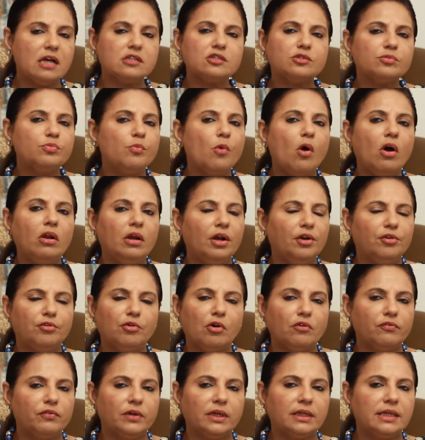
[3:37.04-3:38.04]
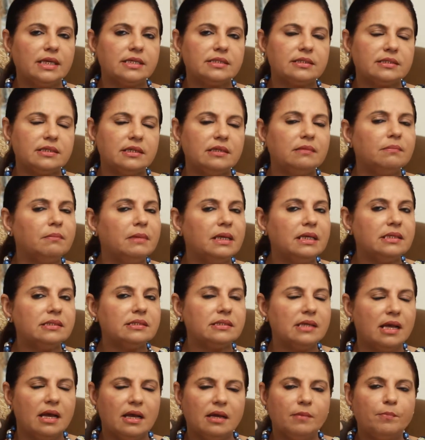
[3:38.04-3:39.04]
a small atrophic testes
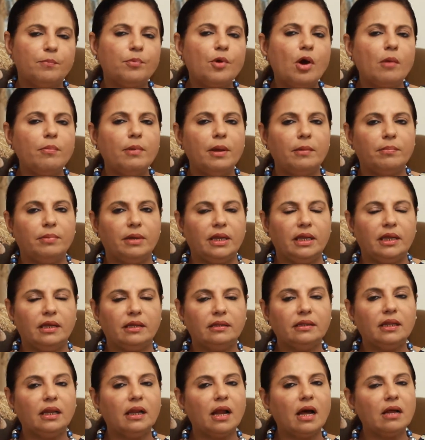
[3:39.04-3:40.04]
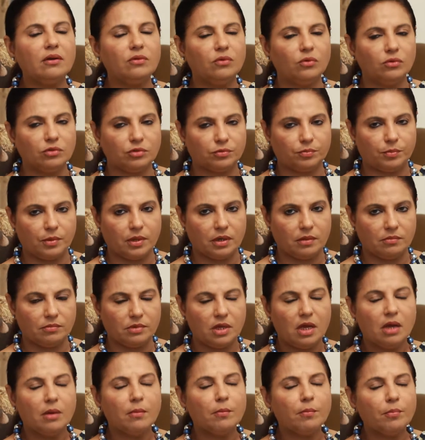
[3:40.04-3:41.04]
means probably there are no sperm
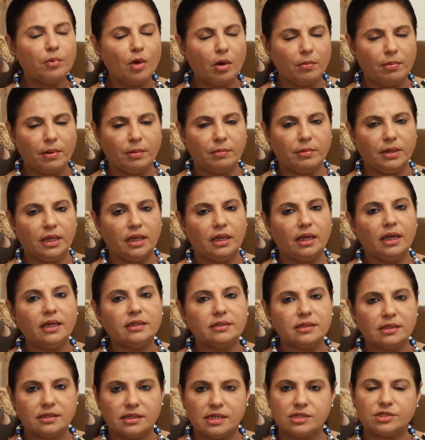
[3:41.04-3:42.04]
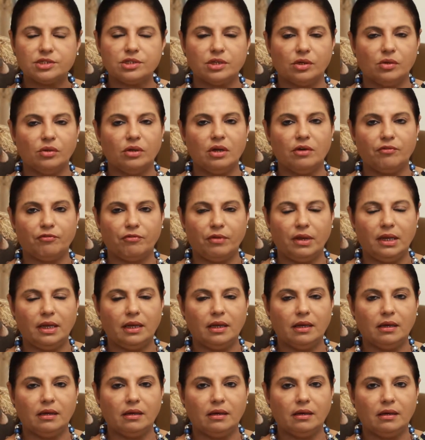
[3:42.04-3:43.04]
probably it's a testicular
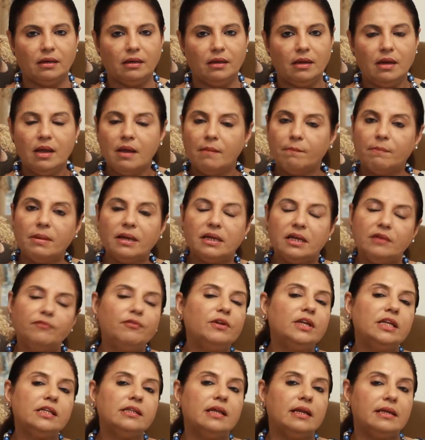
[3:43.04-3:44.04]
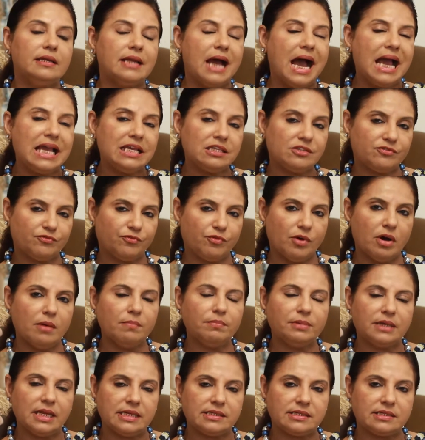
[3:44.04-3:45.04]
failure but if it is a nice
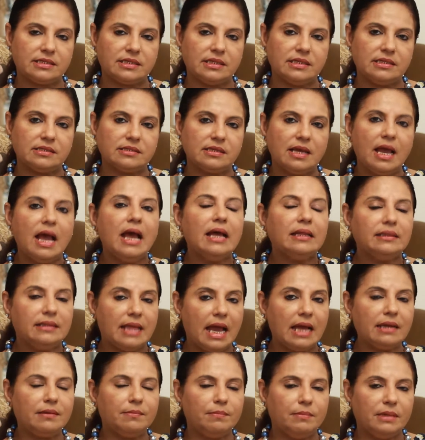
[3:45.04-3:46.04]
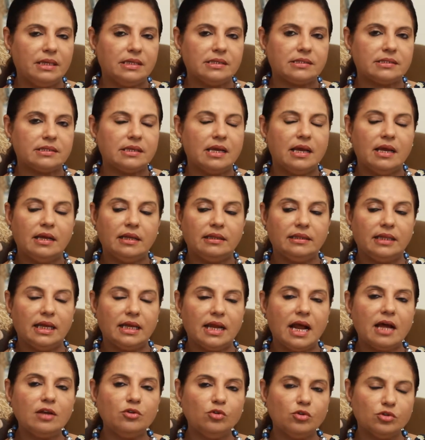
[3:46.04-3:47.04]
firm testes that means
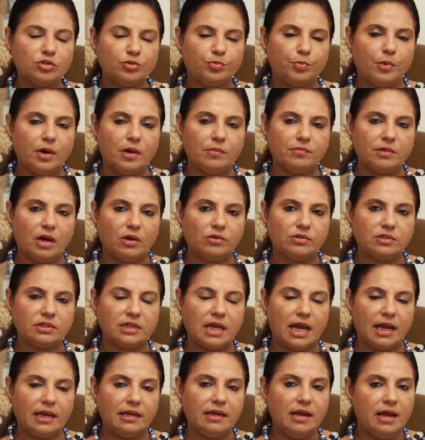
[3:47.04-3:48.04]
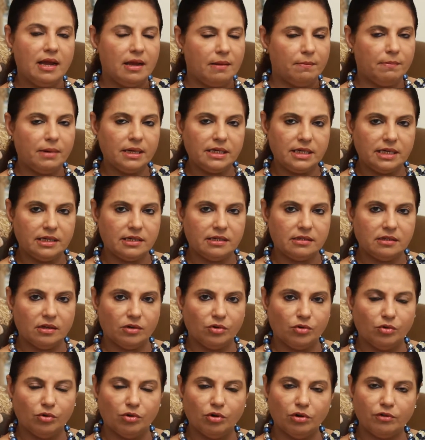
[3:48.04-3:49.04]
there are no sperms outside, but it is
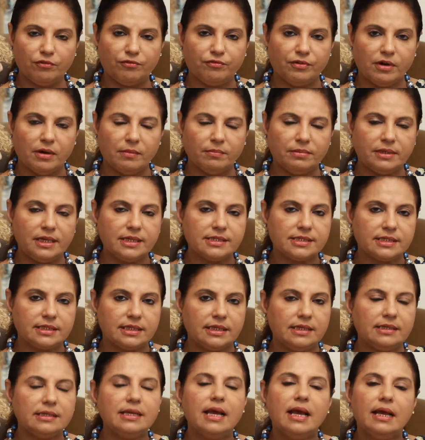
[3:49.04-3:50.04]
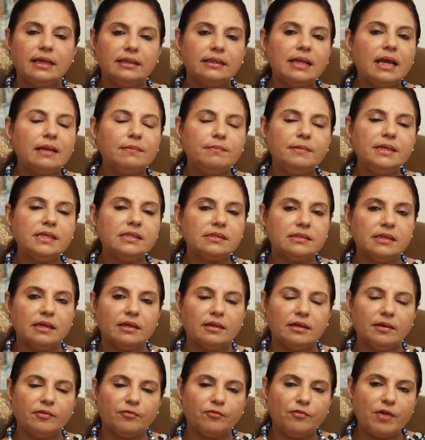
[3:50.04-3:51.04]
a good form testis. That means
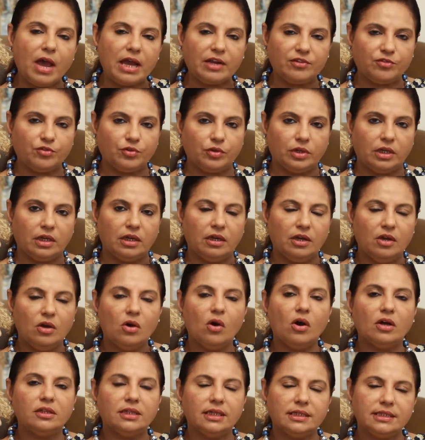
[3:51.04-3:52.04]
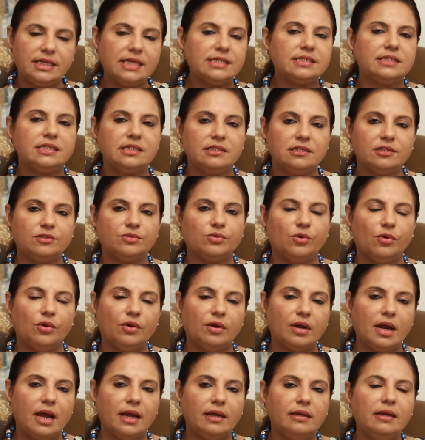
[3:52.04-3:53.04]
the factory or the testis is
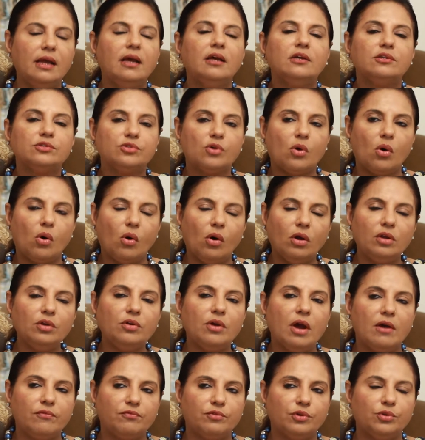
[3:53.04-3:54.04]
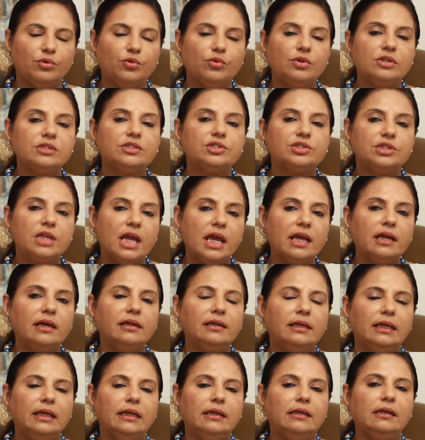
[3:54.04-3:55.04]
alright. So all you have to do is take
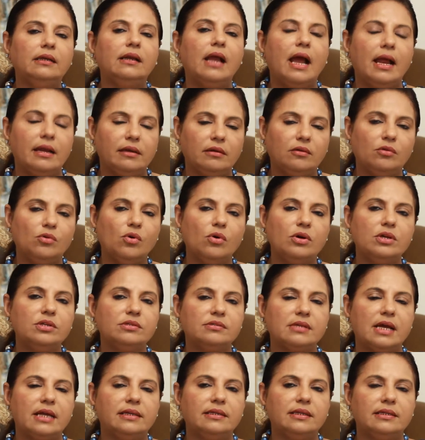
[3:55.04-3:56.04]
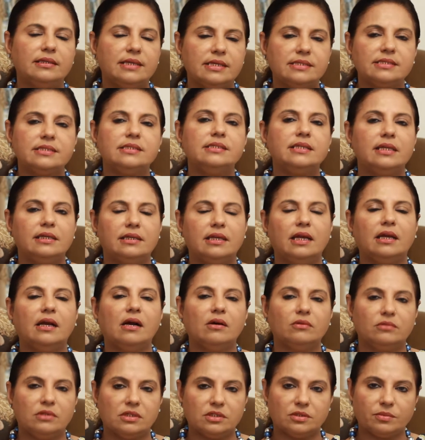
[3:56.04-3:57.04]
a needle and go inside the testis and take
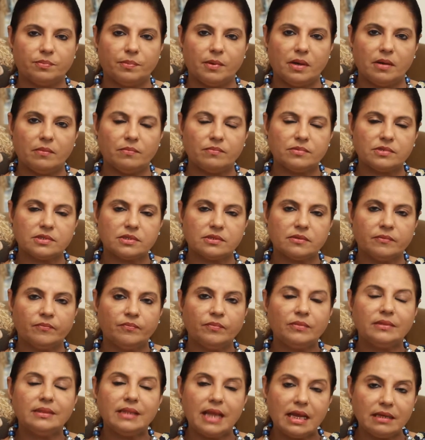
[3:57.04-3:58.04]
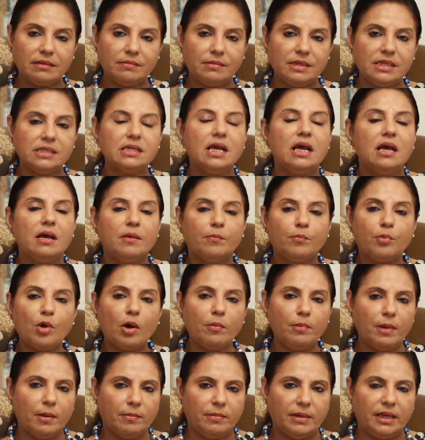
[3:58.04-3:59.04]
out the sperms. That means
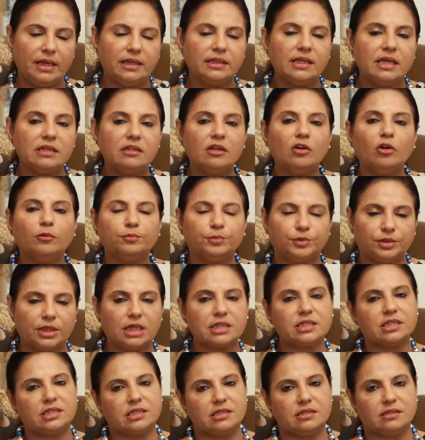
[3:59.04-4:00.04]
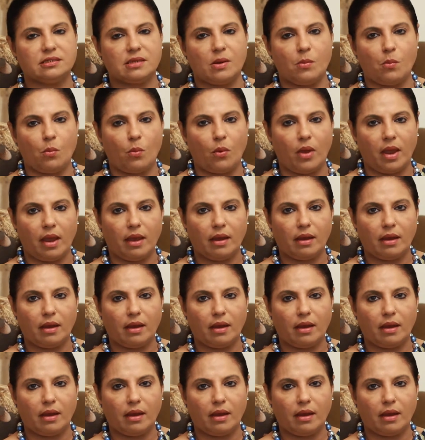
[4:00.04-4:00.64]
probably there is an obstruction somewhere.